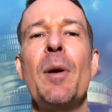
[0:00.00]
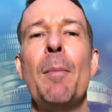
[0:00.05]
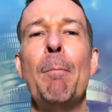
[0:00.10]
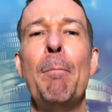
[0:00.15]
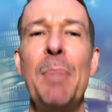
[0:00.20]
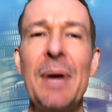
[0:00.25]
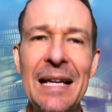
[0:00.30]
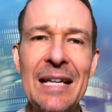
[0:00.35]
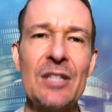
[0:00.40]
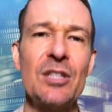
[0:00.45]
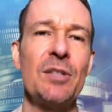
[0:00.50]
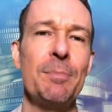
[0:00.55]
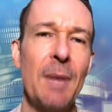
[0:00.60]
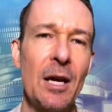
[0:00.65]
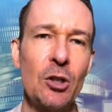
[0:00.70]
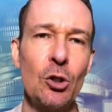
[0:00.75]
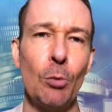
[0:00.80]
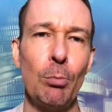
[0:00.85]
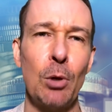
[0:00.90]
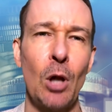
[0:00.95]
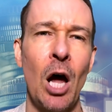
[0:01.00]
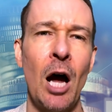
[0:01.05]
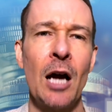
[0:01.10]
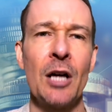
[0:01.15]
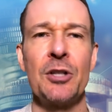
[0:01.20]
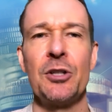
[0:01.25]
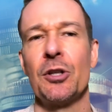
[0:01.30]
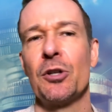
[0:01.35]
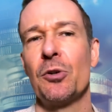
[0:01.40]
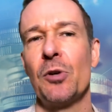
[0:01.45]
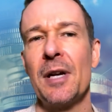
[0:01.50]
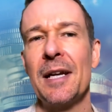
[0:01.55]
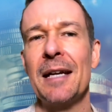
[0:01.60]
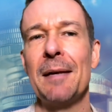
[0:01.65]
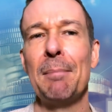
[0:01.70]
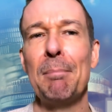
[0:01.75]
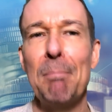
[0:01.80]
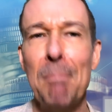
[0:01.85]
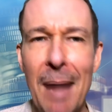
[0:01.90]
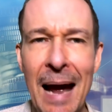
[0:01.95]
the biggest mental blocks to
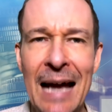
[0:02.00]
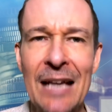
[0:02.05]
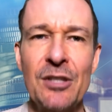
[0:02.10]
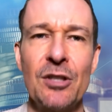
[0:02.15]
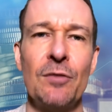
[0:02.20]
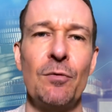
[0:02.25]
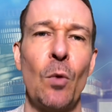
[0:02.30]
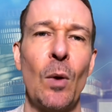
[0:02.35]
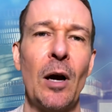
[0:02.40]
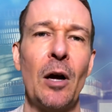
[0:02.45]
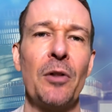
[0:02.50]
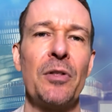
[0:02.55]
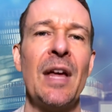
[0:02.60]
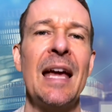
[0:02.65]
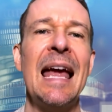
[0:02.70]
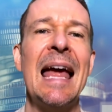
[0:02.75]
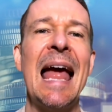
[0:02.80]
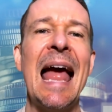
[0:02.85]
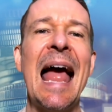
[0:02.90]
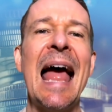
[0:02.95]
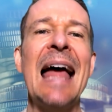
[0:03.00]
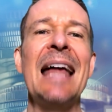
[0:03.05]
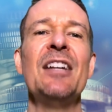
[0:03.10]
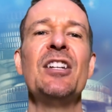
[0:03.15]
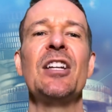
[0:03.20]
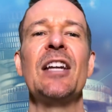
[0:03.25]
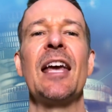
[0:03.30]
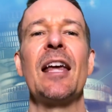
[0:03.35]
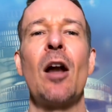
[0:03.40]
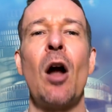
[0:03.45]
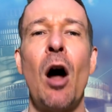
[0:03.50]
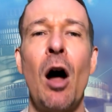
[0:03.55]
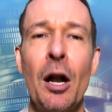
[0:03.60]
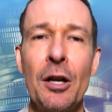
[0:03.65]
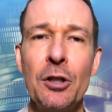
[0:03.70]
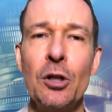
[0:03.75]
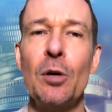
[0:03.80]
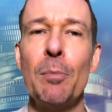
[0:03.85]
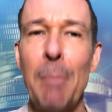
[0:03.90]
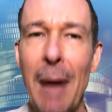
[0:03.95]
creating massive wealth and to get
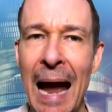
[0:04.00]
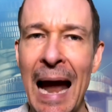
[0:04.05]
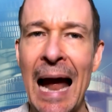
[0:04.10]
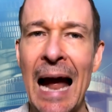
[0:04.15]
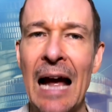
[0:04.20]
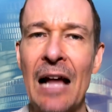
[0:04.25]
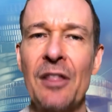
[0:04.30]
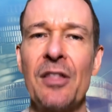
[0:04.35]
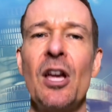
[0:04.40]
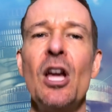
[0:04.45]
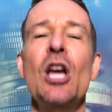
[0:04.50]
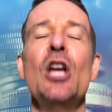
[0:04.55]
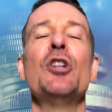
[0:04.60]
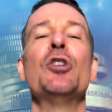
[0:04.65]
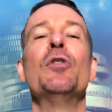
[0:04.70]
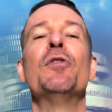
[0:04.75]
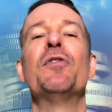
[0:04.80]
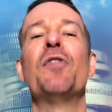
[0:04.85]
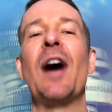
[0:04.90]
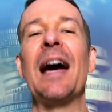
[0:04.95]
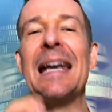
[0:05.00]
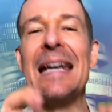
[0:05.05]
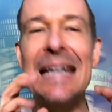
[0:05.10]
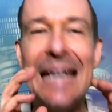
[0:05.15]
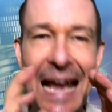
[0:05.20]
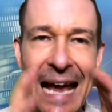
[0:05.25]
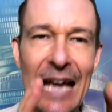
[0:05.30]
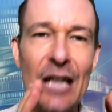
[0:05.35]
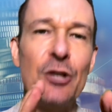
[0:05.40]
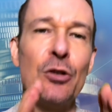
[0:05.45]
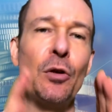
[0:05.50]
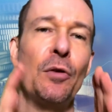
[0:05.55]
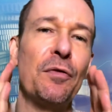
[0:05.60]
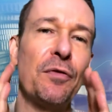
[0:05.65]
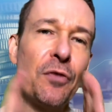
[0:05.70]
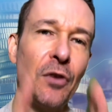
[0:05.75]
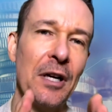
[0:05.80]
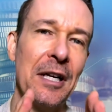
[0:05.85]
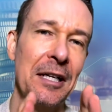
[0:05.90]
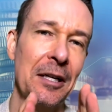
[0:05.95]
on your path to financial
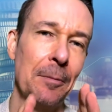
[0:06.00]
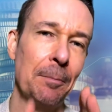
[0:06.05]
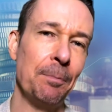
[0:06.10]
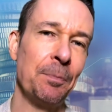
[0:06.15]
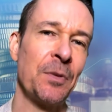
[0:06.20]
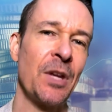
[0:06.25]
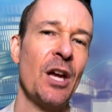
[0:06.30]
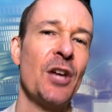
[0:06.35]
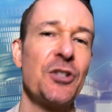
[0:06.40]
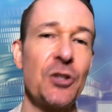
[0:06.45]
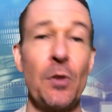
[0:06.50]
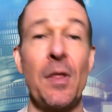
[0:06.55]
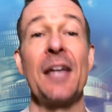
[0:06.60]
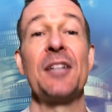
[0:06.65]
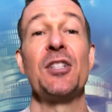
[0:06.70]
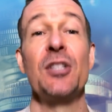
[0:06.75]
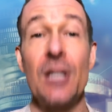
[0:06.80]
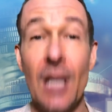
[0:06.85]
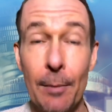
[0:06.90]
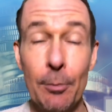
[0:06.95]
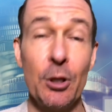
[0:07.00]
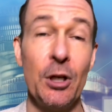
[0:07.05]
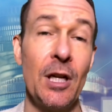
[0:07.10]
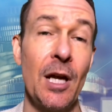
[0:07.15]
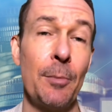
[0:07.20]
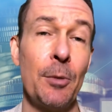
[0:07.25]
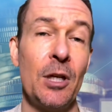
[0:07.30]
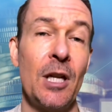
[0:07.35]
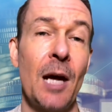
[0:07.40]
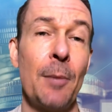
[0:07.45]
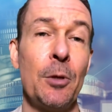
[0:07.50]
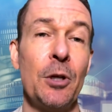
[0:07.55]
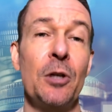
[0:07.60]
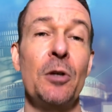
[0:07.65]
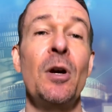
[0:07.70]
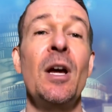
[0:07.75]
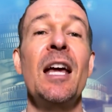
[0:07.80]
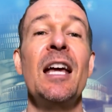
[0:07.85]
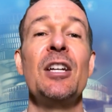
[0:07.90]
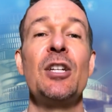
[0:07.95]
freedom. So that's
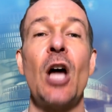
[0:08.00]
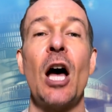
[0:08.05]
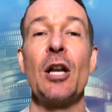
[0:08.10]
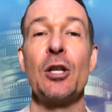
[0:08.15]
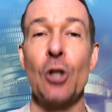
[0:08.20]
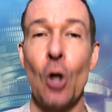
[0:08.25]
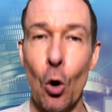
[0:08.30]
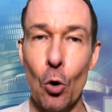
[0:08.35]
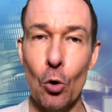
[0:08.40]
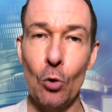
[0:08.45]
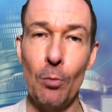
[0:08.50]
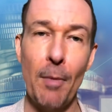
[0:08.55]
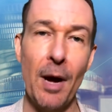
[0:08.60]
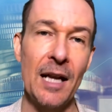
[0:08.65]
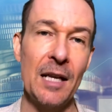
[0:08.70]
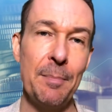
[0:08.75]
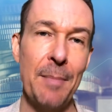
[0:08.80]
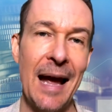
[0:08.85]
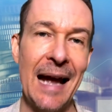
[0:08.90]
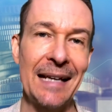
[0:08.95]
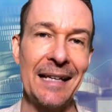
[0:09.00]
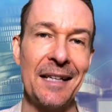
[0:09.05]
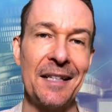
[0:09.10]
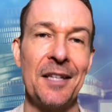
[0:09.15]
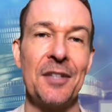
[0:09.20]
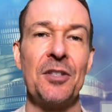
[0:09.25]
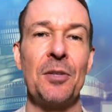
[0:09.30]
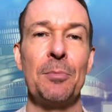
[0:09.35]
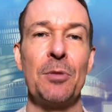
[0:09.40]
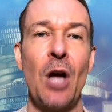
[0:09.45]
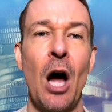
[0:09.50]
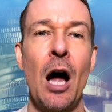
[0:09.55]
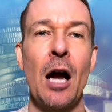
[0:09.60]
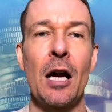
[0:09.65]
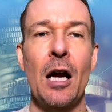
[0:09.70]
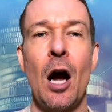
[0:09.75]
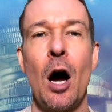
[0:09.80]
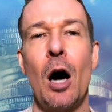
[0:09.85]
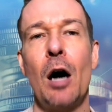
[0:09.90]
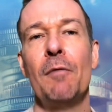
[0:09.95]

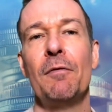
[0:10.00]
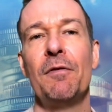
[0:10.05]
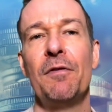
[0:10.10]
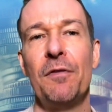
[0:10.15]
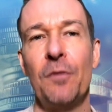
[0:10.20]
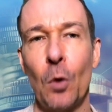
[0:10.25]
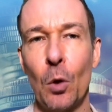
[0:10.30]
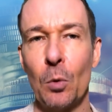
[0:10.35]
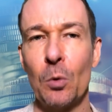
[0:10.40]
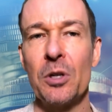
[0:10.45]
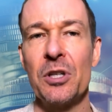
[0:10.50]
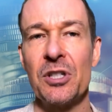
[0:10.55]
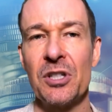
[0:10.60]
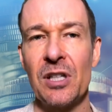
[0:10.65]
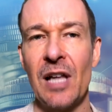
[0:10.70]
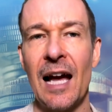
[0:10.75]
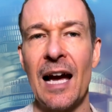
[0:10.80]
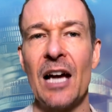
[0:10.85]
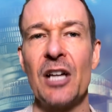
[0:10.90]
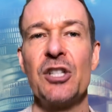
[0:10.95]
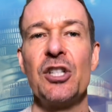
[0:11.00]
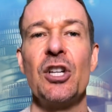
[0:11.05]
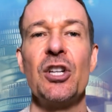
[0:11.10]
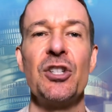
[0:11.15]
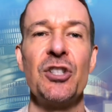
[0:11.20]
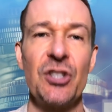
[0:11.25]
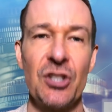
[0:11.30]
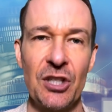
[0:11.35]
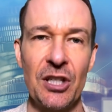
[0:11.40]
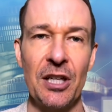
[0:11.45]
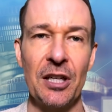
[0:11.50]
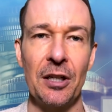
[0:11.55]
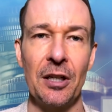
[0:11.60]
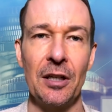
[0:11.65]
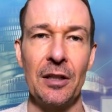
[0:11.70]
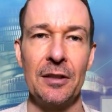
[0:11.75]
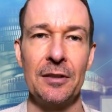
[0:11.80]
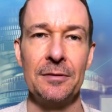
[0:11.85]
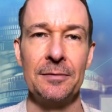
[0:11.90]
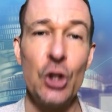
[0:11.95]

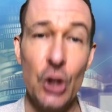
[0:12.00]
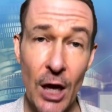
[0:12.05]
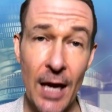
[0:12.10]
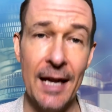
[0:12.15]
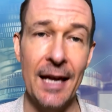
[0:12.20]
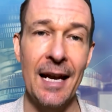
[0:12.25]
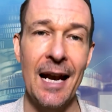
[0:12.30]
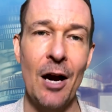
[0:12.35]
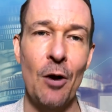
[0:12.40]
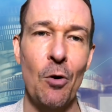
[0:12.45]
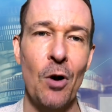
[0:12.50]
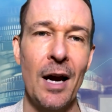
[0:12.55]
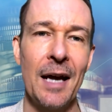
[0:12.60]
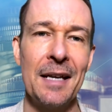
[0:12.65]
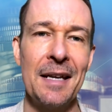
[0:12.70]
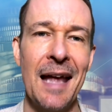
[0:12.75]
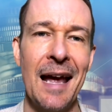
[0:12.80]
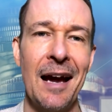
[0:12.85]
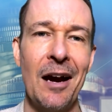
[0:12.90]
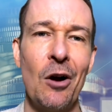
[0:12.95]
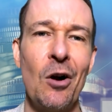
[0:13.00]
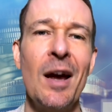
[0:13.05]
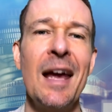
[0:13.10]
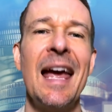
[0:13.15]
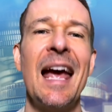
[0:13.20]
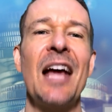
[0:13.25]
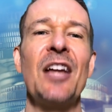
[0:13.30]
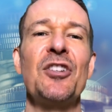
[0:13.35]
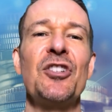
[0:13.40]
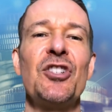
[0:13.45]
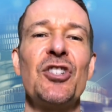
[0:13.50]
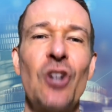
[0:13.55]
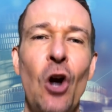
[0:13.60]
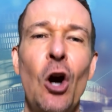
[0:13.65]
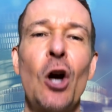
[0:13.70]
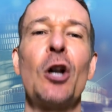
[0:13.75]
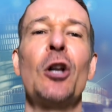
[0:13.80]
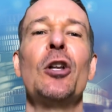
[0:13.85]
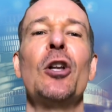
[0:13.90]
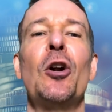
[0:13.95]
www.totalmoneymagnetism.com/skill. Check it out right now and
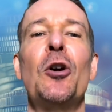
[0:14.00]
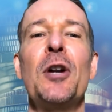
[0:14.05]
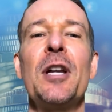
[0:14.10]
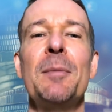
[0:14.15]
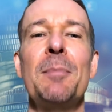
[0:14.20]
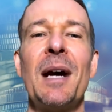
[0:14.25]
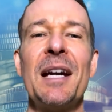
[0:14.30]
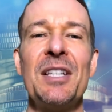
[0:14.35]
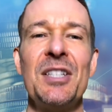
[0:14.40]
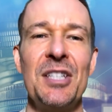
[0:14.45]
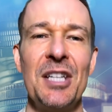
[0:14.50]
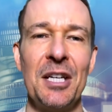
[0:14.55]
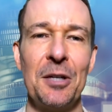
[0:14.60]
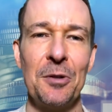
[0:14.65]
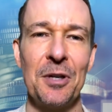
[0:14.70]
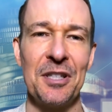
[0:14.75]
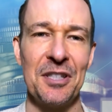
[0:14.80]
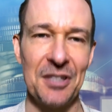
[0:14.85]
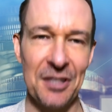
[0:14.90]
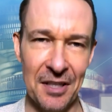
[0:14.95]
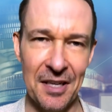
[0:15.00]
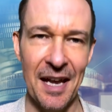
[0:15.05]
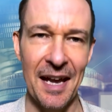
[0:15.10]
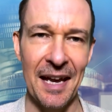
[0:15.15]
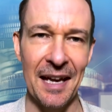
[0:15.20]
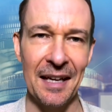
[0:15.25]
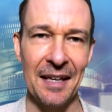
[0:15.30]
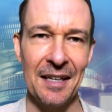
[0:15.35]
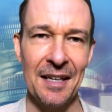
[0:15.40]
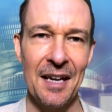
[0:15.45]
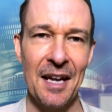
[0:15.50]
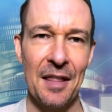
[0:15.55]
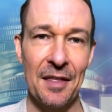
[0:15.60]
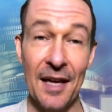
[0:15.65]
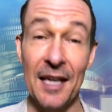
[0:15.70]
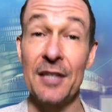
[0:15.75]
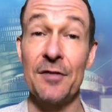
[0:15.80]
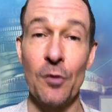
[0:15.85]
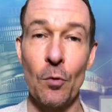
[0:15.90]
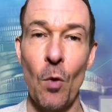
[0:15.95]
start learning my secrets today.
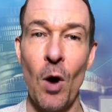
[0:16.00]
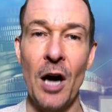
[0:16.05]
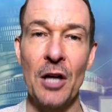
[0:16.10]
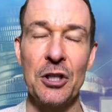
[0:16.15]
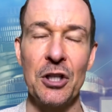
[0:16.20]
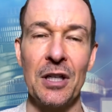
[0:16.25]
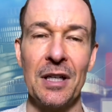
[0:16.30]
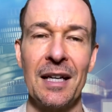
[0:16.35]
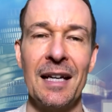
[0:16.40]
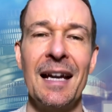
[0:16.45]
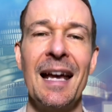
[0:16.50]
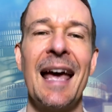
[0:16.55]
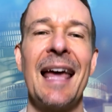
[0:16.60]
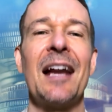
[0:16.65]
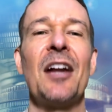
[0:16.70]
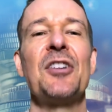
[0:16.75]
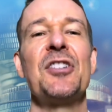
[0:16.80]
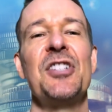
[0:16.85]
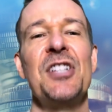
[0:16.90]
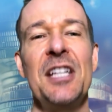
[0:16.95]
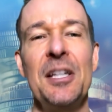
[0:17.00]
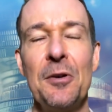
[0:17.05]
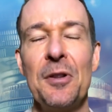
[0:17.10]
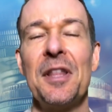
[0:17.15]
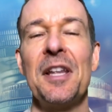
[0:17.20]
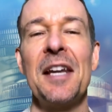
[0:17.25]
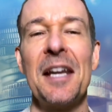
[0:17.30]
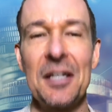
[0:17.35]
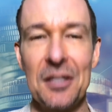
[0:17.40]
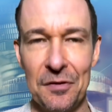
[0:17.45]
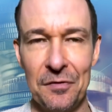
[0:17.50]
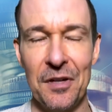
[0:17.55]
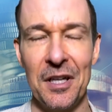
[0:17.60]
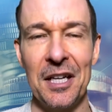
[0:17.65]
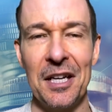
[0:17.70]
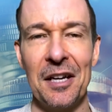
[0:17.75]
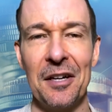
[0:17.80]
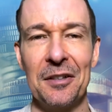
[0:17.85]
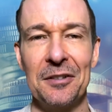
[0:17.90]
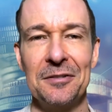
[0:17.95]
Thanks for watching, and I'll see you in the next
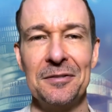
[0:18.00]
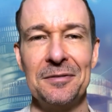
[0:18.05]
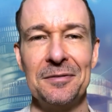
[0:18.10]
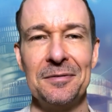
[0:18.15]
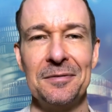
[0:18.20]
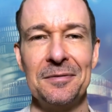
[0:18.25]
video.